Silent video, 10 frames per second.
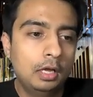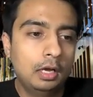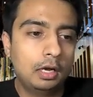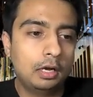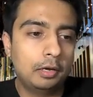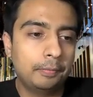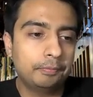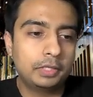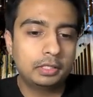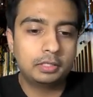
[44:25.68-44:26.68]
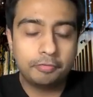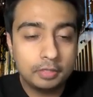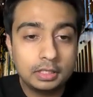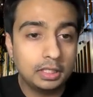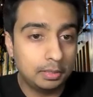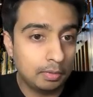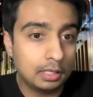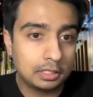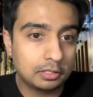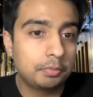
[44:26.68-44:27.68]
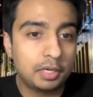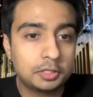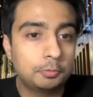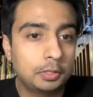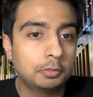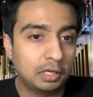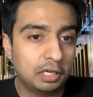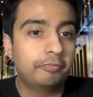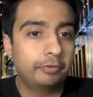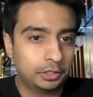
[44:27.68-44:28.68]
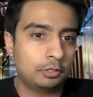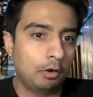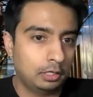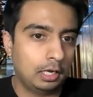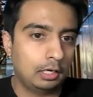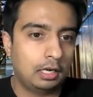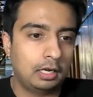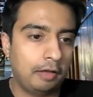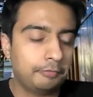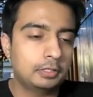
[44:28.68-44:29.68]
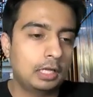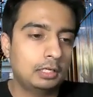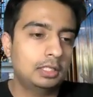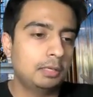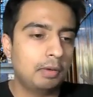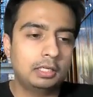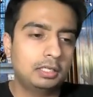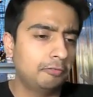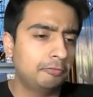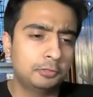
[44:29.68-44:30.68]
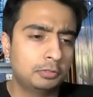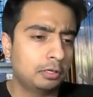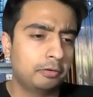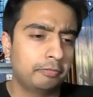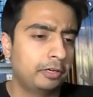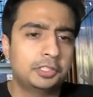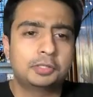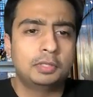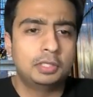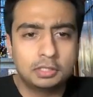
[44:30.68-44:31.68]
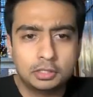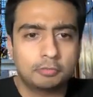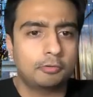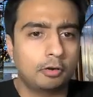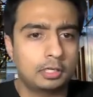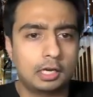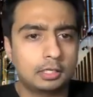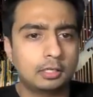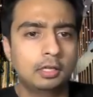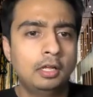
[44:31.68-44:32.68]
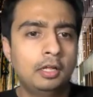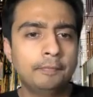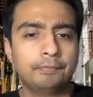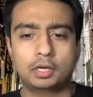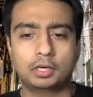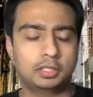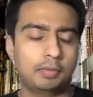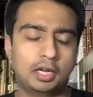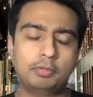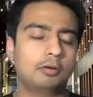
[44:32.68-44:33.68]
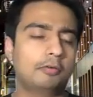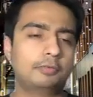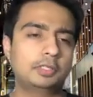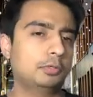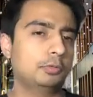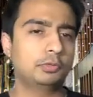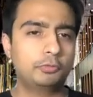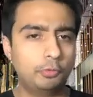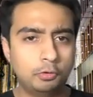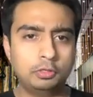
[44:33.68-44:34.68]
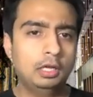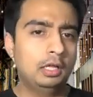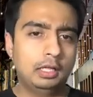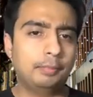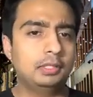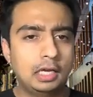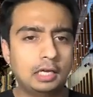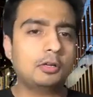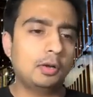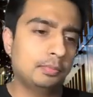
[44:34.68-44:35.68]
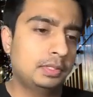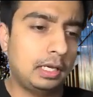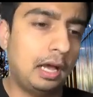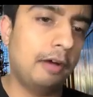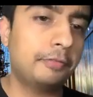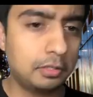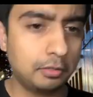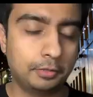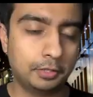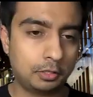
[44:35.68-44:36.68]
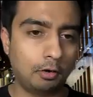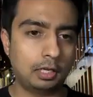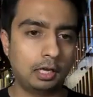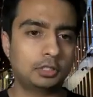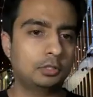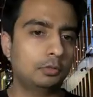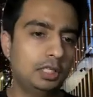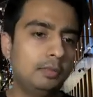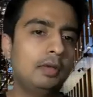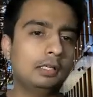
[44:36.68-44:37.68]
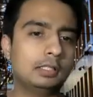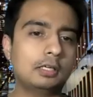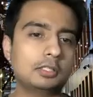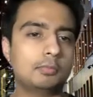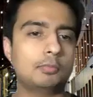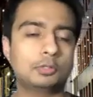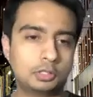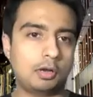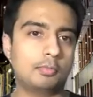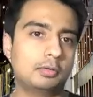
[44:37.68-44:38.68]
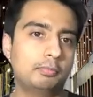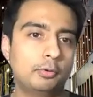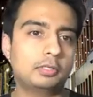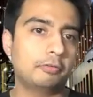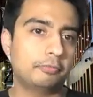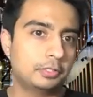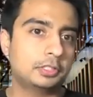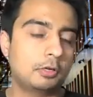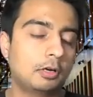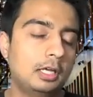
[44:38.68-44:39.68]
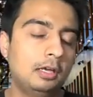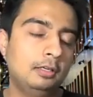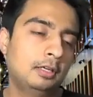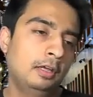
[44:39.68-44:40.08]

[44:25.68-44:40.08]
then definitely emails are the best way to make first contact. And after that, they might give you their various means of contacting. They might be comfortable with phone. I mean, that comes after the first contact. So emails are the most common point of first contact.